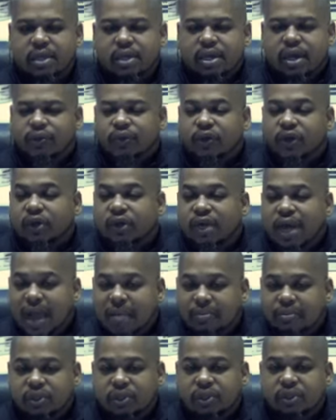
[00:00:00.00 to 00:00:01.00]
of their
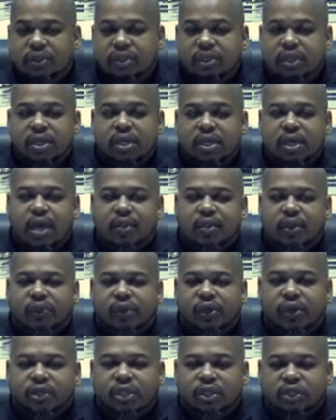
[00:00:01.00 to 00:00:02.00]
captors, and that
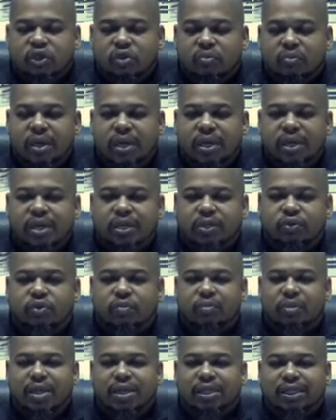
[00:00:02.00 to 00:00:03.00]
their disobedience
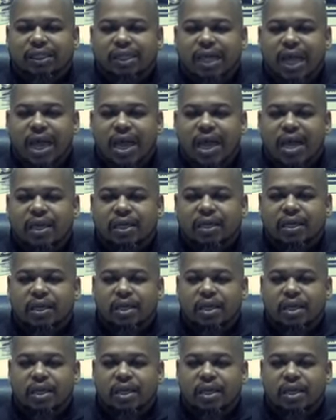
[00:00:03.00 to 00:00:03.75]
would be a sign